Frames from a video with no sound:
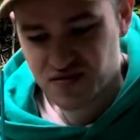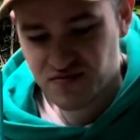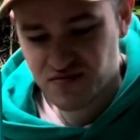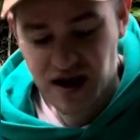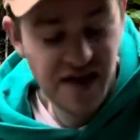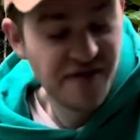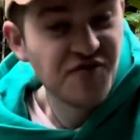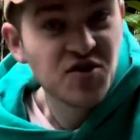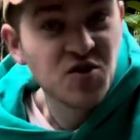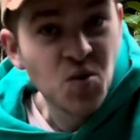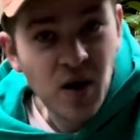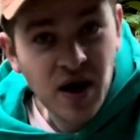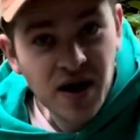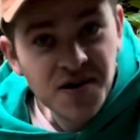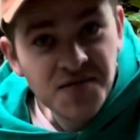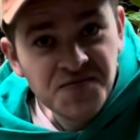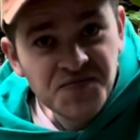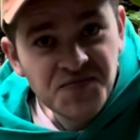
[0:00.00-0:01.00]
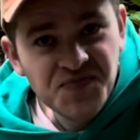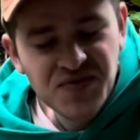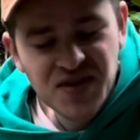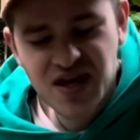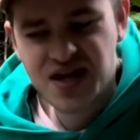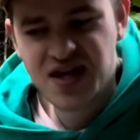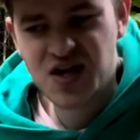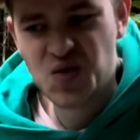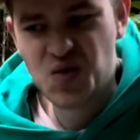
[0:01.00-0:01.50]
everywhere,
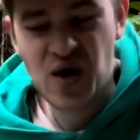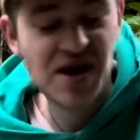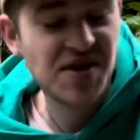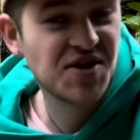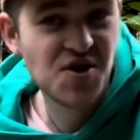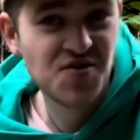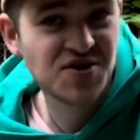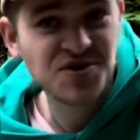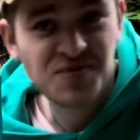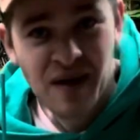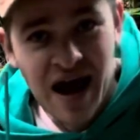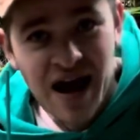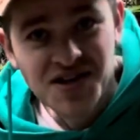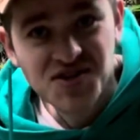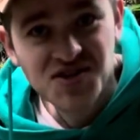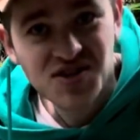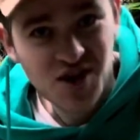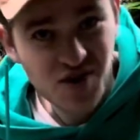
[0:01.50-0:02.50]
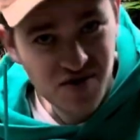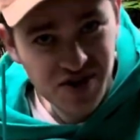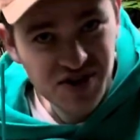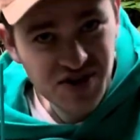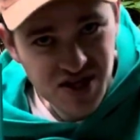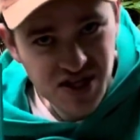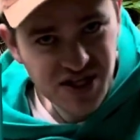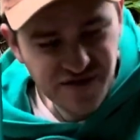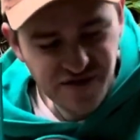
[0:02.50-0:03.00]
where there is mass, there is
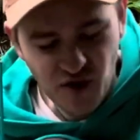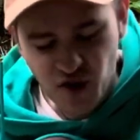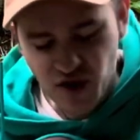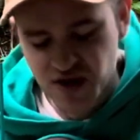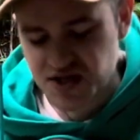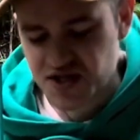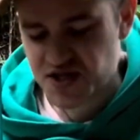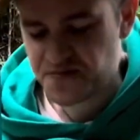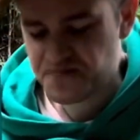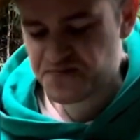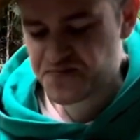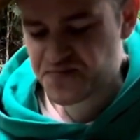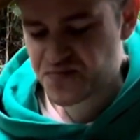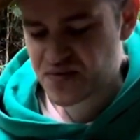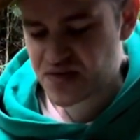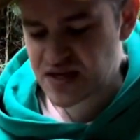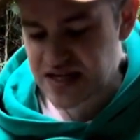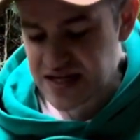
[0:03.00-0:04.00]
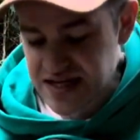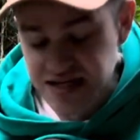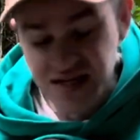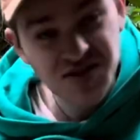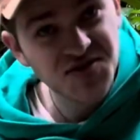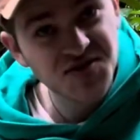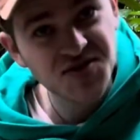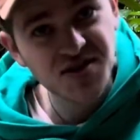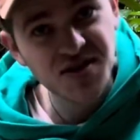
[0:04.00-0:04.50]
this force,
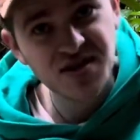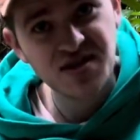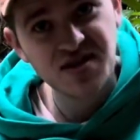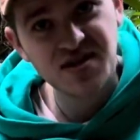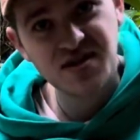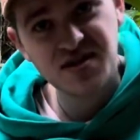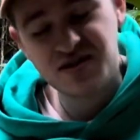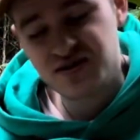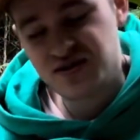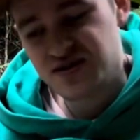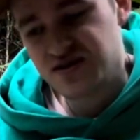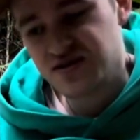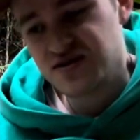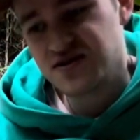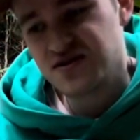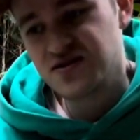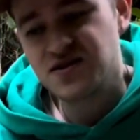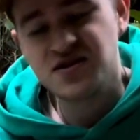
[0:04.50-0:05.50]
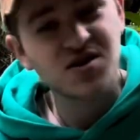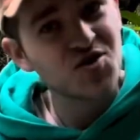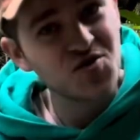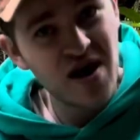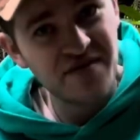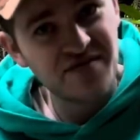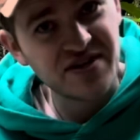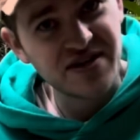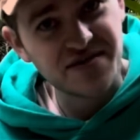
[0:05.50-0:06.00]
is
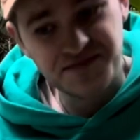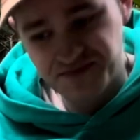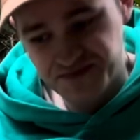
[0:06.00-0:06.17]
gravity,